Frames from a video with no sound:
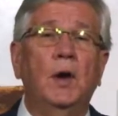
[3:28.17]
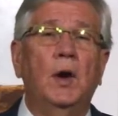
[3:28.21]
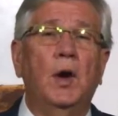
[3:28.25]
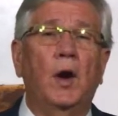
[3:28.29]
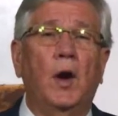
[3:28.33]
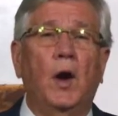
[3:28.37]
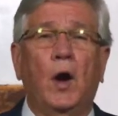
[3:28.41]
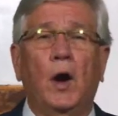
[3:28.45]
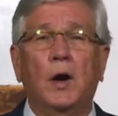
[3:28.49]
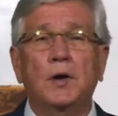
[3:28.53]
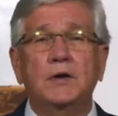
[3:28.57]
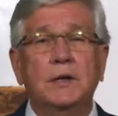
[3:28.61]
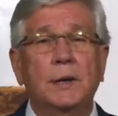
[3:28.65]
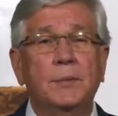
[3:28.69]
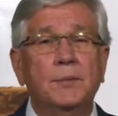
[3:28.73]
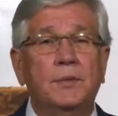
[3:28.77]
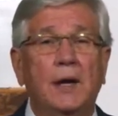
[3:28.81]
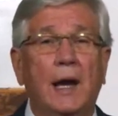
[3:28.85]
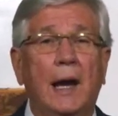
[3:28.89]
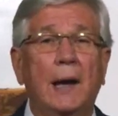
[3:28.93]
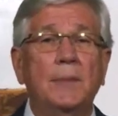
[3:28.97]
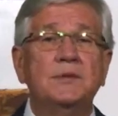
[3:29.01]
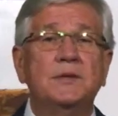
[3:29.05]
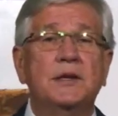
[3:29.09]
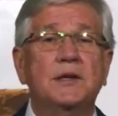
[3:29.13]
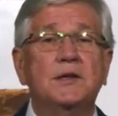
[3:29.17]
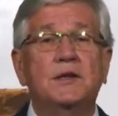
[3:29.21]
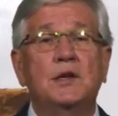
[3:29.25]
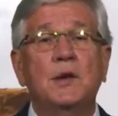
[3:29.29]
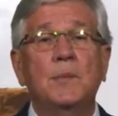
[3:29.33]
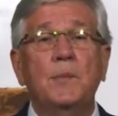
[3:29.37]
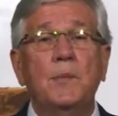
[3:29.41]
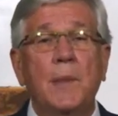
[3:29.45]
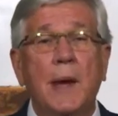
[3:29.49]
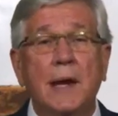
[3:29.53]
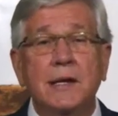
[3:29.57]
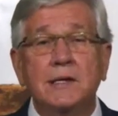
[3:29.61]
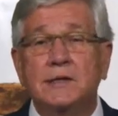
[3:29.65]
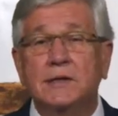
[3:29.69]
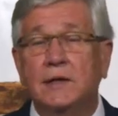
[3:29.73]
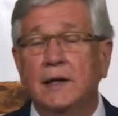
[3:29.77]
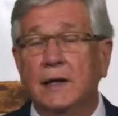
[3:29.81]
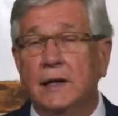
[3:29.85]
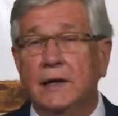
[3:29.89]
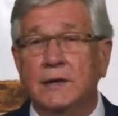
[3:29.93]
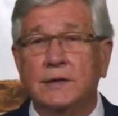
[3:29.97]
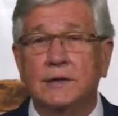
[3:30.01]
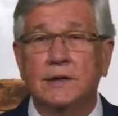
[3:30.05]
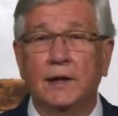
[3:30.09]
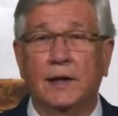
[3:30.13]
or sometimes as
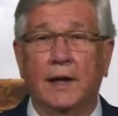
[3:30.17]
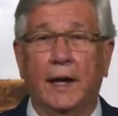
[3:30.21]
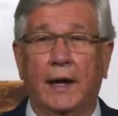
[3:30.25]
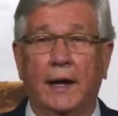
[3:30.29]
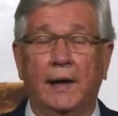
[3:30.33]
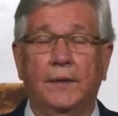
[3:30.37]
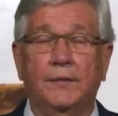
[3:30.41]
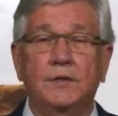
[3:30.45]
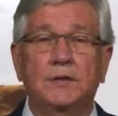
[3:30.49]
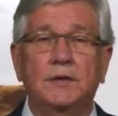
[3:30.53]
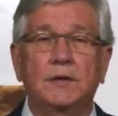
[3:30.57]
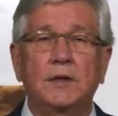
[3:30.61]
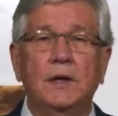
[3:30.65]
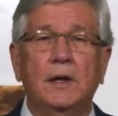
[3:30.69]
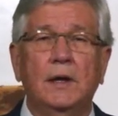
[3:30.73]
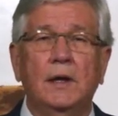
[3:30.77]
domestic slaves,